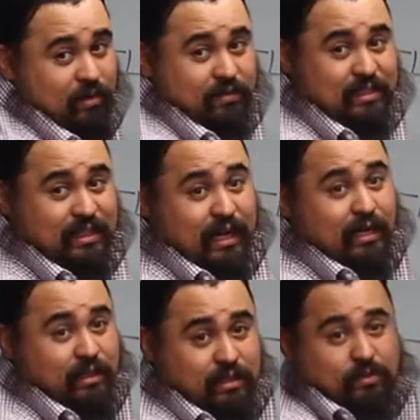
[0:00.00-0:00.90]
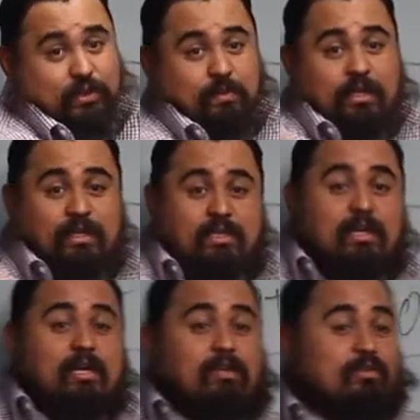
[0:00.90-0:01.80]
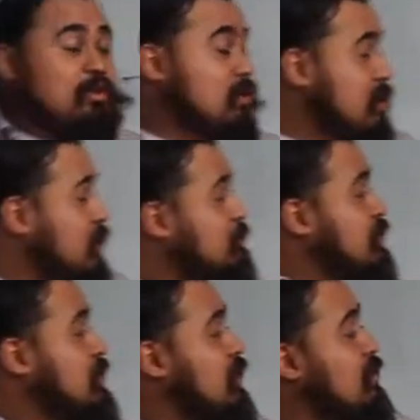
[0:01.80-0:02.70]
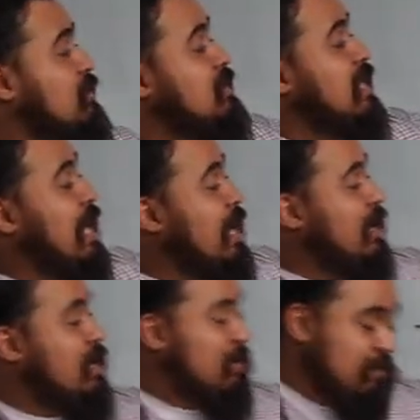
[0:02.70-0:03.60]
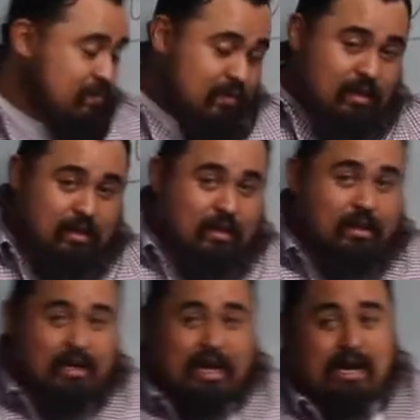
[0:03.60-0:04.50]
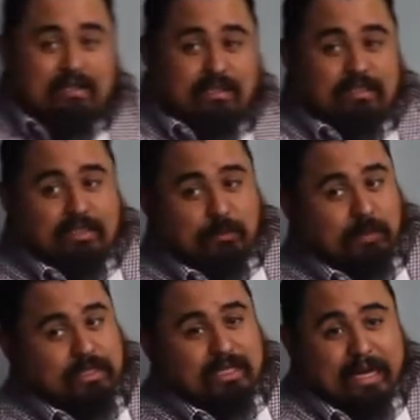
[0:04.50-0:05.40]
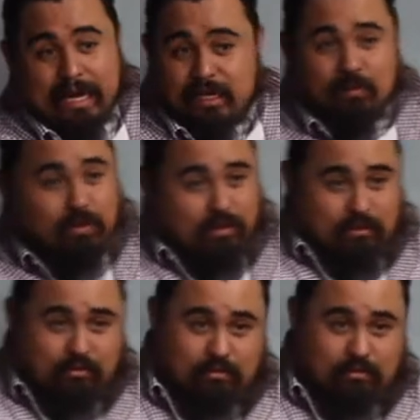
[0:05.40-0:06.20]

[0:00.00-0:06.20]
of silence, which means during this particular time, God doesn't speak to anyone.